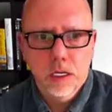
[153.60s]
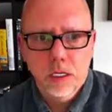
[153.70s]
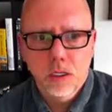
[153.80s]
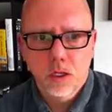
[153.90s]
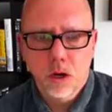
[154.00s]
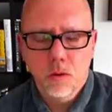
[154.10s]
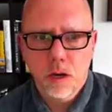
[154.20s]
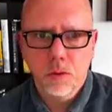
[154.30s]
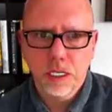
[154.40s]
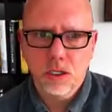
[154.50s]
So
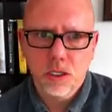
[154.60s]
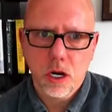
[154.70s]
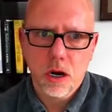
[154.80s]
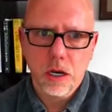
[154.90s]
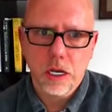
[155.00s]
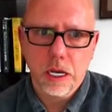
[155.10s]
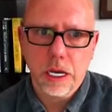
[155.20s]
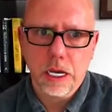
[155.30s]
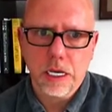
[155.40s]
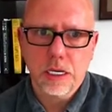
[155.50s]
when we start
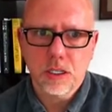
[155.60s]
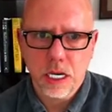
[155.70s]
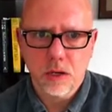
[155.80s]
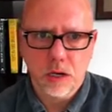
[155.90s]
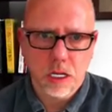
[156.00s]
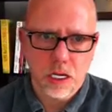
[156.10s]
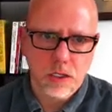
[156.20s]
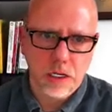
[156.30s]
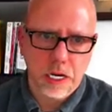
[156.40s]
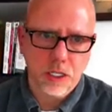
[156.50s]
a Cassandra
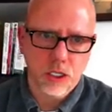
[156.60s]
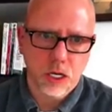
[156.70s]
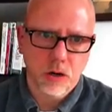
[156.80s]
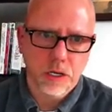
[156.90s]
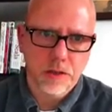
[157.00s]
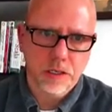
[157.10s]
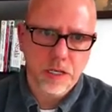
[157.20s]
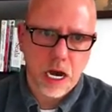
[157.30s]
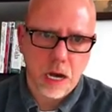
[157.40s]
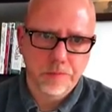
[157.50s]
cluster, as shown at the
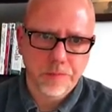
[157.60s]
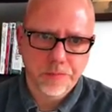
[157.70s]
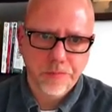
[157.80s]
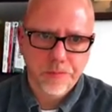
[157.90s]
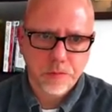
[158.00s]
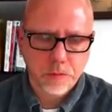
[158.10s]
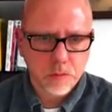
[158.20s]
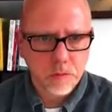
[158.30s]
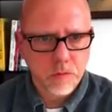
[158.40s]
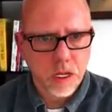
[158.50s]
top
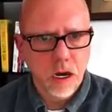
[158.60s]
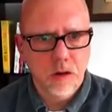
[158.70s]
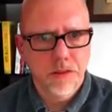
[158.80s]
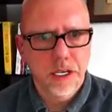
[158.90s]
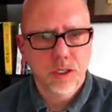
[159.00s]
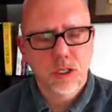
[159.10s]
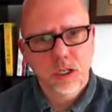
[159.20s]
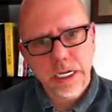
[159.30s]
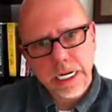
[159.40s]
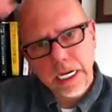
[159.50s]
of this
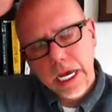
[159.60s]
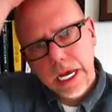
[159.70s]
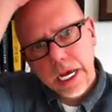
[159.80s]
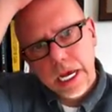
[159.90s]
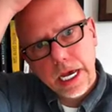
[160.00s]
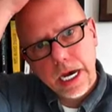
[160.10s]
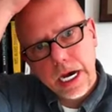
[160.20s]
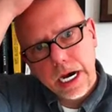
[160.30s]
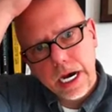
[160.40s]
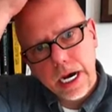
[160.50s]
screen,
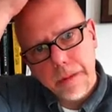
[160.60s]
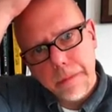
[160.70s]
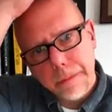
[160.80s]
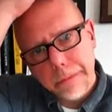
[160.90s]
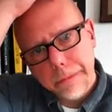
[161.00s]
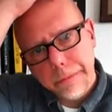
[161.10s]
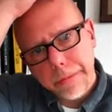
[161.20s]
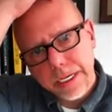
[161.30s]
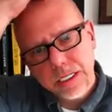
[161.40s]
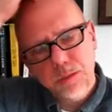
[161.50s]

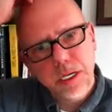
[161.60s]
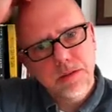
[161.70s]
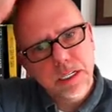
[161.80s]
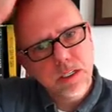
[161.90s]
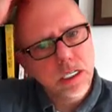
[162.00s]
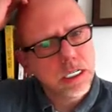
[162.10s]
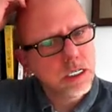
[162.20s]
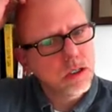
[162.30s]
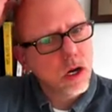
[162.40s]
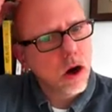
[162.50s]
its
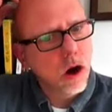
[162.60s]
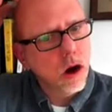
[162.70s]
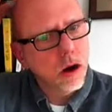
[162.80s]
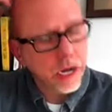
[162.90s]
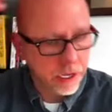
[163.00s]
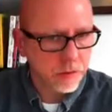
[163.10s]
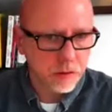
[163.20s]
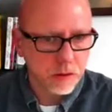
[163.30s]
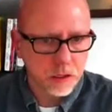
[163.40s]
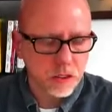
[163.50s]
PVCs
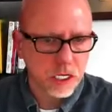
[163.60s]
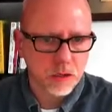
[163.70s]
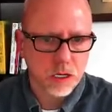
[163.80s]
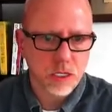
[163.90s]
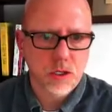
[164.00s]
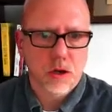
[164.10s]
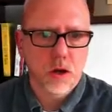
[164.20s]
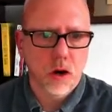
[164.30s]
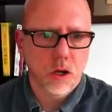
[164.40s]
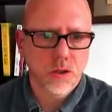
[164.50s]
and the Cassandra cluster
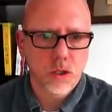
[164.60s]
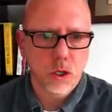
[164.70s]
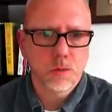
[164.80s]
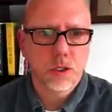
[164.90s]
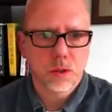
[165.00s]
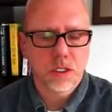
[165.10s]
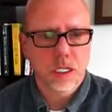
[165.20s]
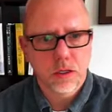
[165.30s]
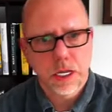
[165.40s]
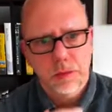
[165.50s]
are all scoped to a
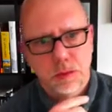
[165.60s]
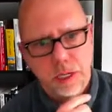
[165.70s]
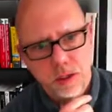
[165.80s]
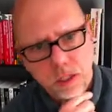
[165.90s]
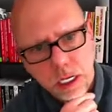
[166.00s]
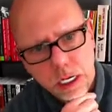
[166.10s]
single namespace.